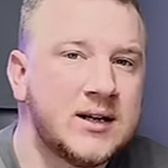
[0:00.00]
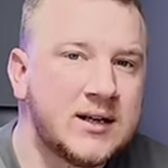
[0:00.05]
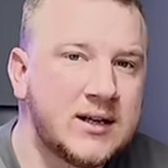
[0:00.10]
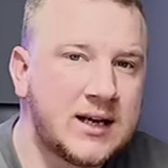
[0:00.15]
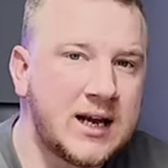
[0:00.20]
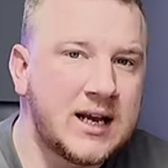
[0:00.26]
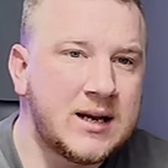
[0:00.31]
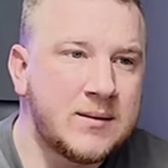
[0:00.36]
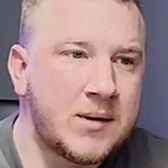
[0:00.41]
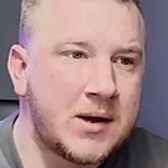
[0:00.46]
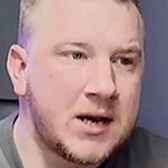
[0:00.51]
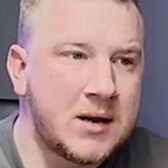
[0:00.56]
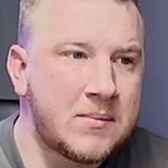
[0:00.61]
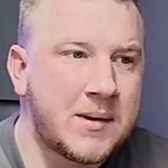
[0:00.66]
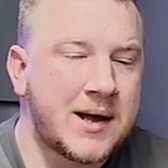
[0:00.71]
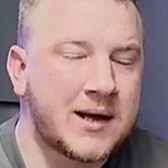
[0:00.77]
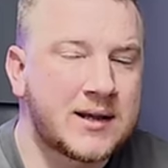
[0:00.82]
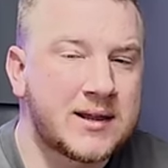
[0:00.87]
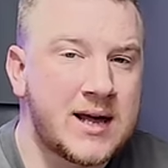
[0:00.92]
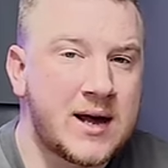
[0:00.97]
Get your money
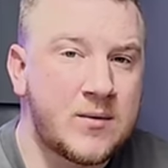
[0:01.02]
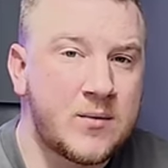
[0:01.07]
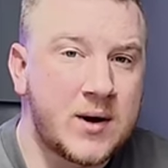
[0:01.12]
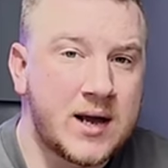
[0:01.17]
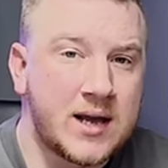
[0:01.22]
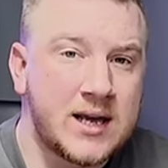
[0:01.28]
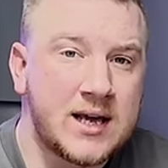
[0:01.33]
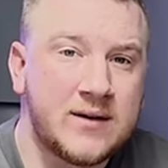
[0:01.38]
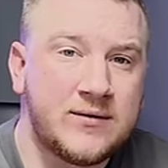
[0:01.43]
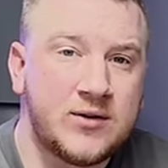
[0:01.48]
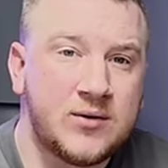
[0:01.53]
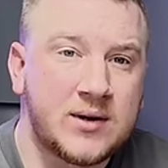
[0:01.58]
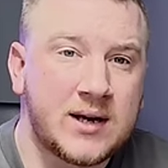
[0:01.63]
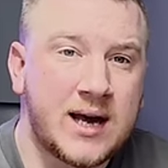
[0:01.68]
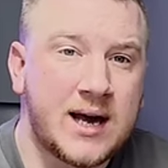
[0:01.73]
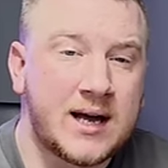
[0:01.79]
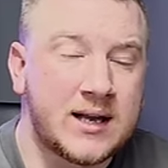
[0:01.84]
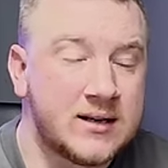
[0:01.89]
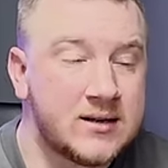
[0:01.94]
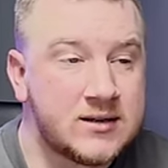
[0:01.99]
back that way if you
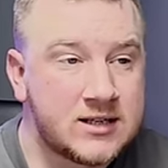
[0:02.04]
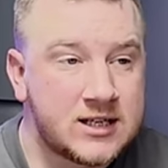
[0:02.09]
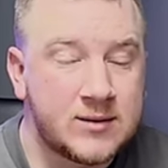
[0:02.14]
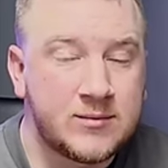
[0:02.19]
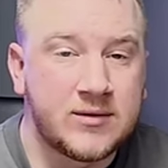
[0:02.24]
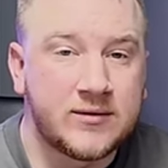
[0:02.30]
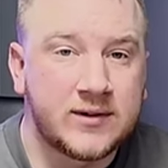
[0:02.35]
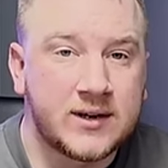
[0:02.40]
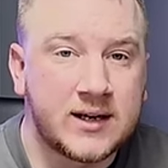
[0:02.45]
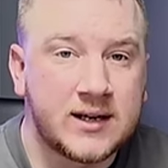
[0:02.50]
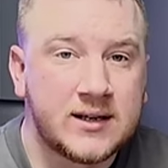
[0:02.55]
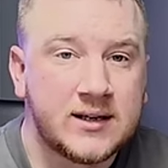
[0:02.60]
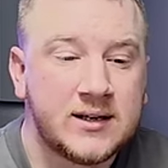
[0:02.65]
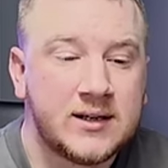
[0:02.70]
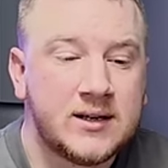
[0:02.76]
can, some of it,